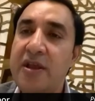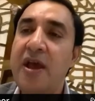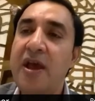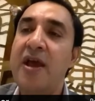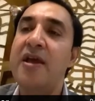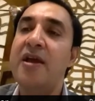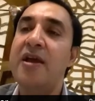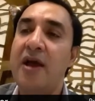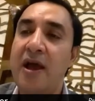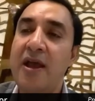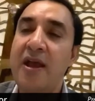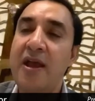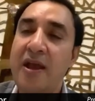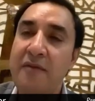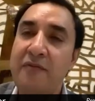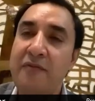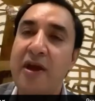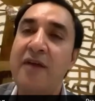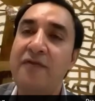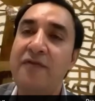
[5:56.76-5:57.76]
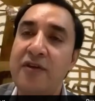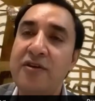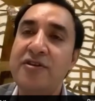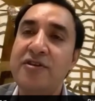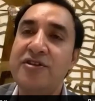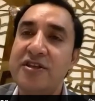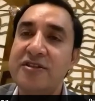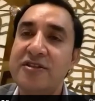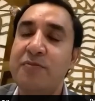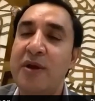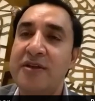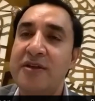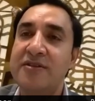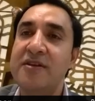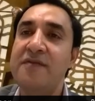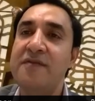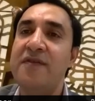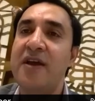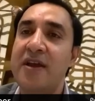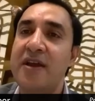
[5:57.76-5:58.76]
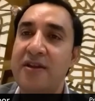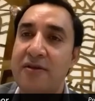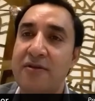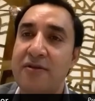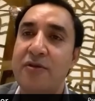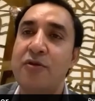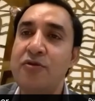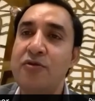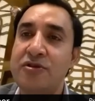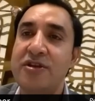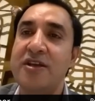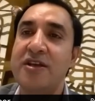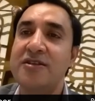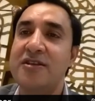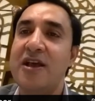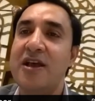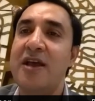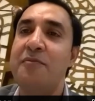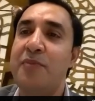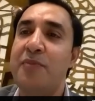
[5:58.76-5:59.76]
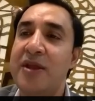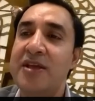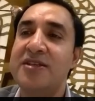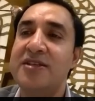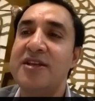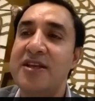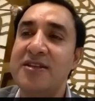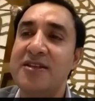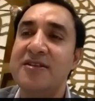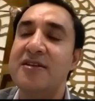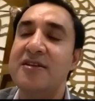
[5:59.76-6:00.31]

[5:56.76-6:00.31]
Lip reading: Yeah, I've learned chess myself. I know chess. I play chess.